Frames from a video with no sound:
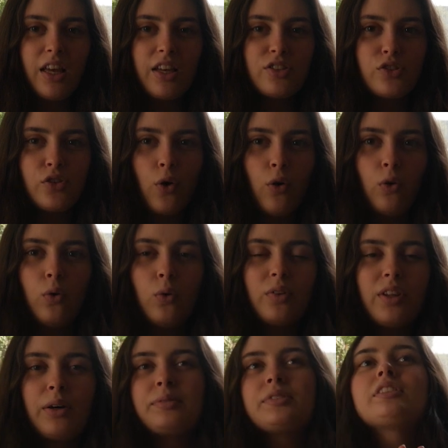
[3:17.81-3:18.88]
So
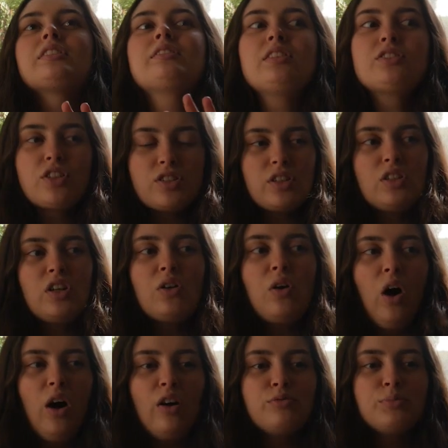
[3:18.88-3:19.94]
that was just a little
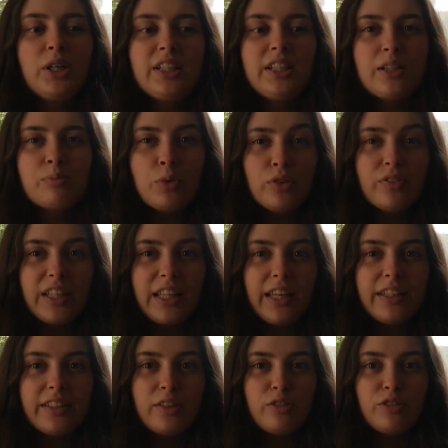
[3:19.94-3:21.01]
off-putting moving
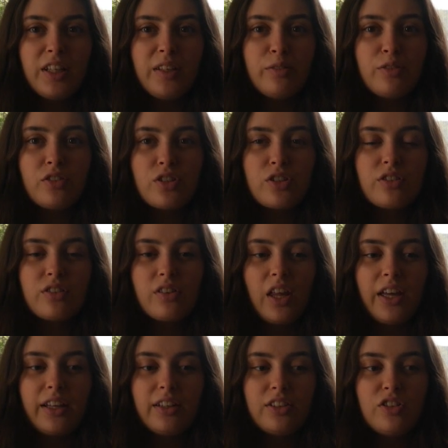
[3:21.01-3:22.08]
in and it just
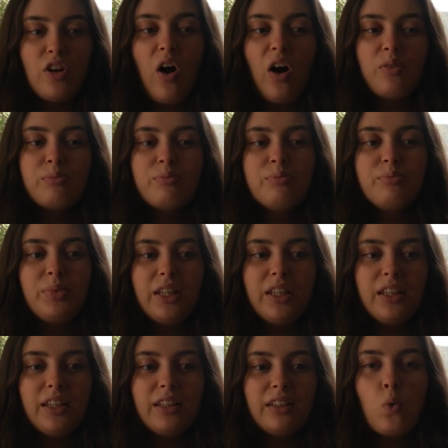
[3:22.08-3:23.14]
like not
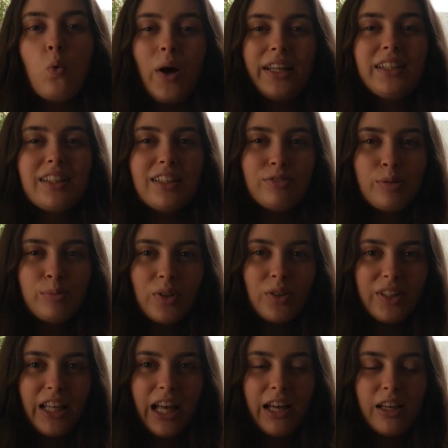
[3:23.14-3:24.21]
being quite livable
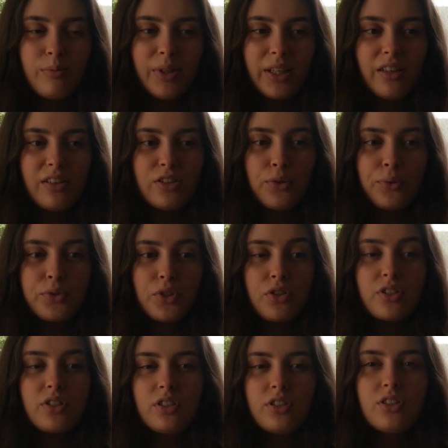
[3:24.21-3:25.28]
yet because there was
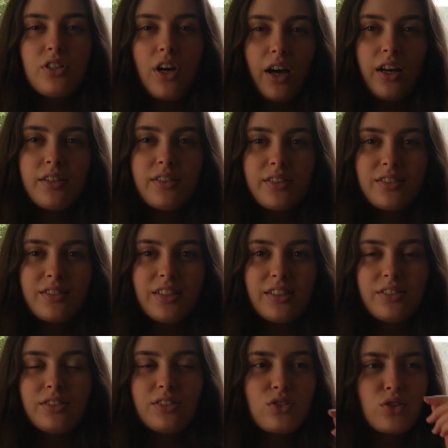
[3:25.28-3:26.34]
just dust
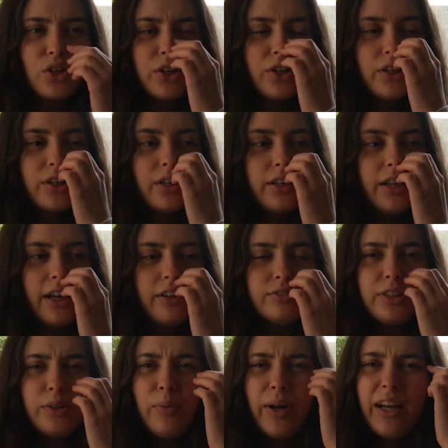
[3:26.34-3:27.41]
and dirt
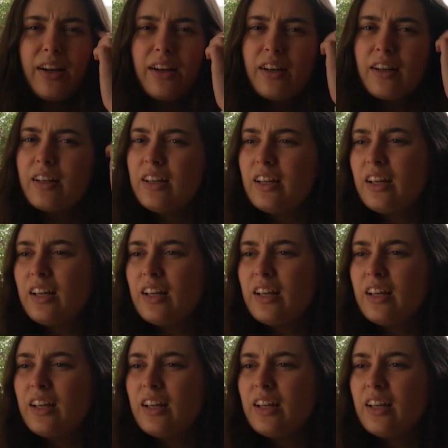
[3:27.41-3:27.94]
everywhere